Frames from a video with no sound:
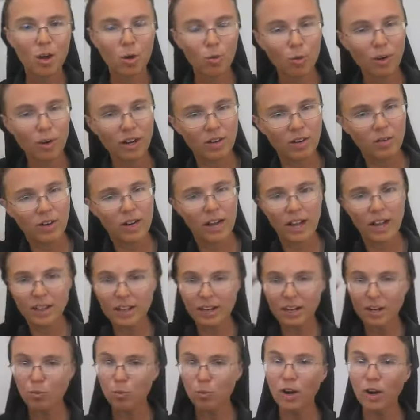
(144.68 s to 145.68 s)
when in
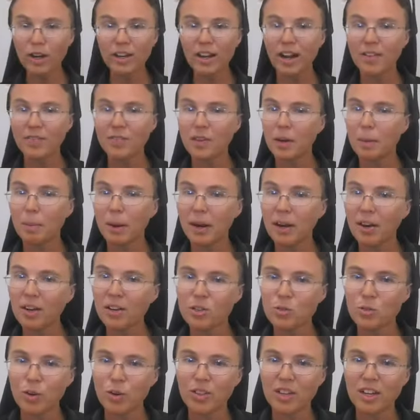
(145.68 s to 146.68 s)
reality what got their
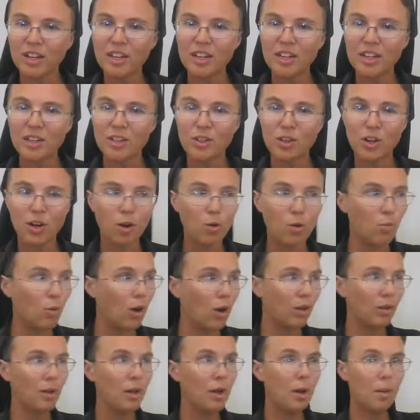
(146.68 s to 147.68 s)
parents where they needed to go
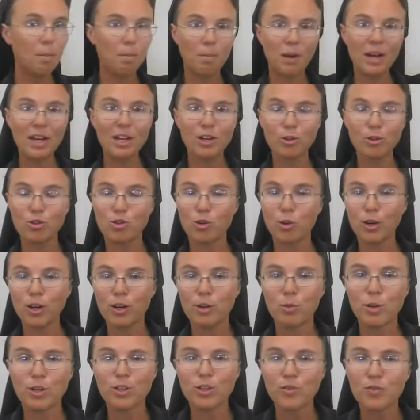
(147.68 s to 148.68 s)
well michael
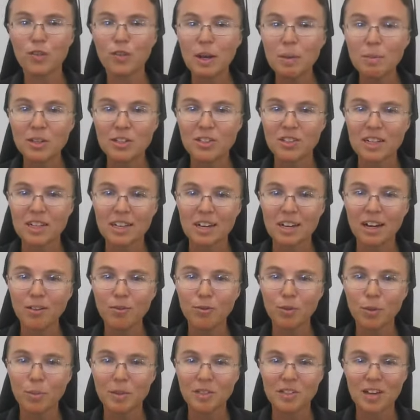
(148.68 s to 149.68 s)
jordan was famously cut
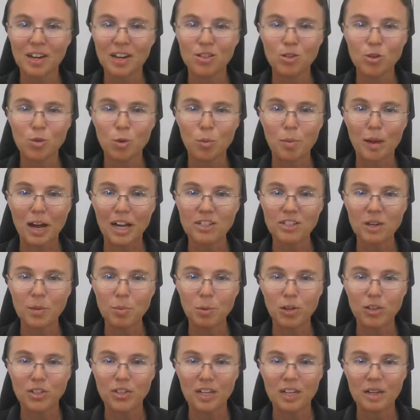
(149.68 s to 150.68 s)
from his high school
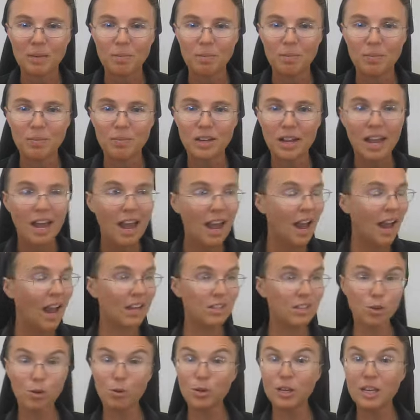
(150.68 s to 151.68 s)
basketball team
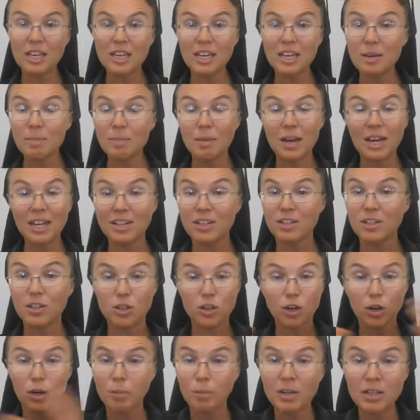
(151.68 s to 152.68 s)
and so he made a
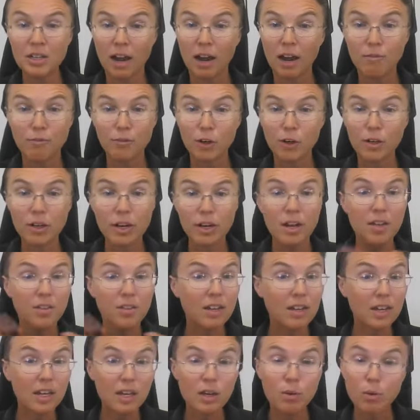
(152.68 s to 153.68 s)
determined effort
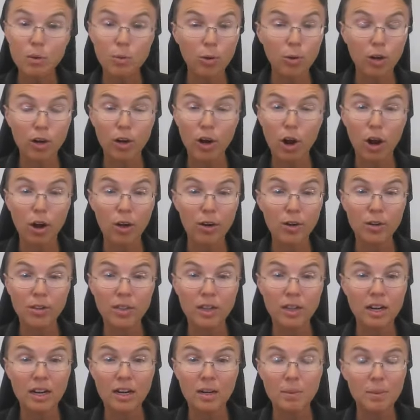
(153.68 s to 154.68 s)
that he would work harder
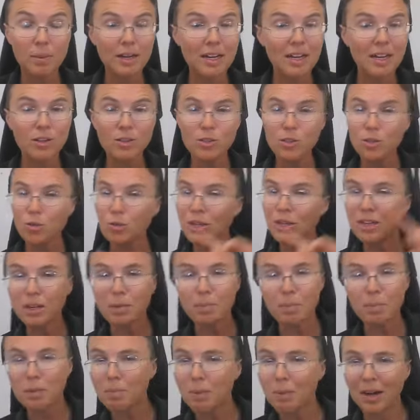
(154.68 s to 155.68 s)
than anybody else so he
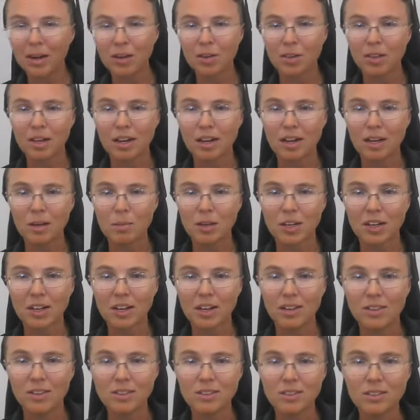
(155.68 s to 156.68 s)
could be better than anybody
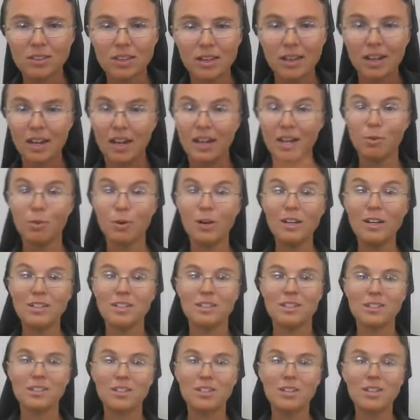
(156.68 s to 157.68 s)
else and he
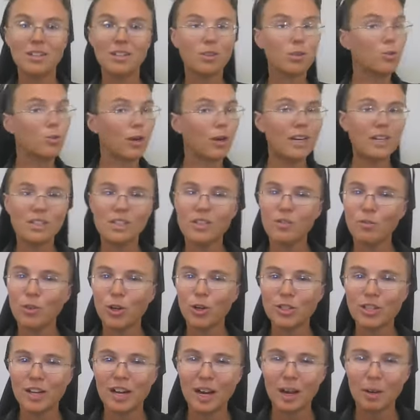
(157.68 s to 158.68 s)
was greatest of
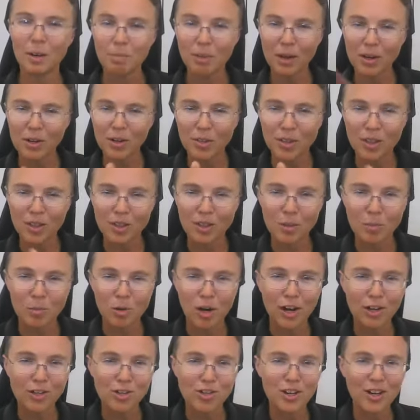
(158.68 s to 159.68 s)
all time better than
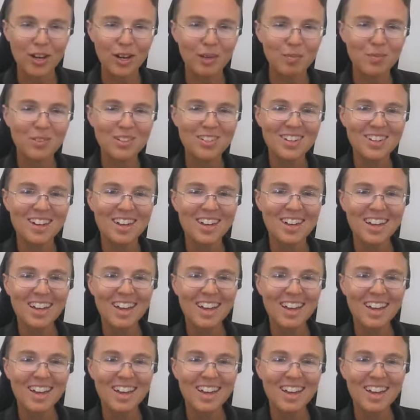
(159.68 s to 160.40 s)
lebron james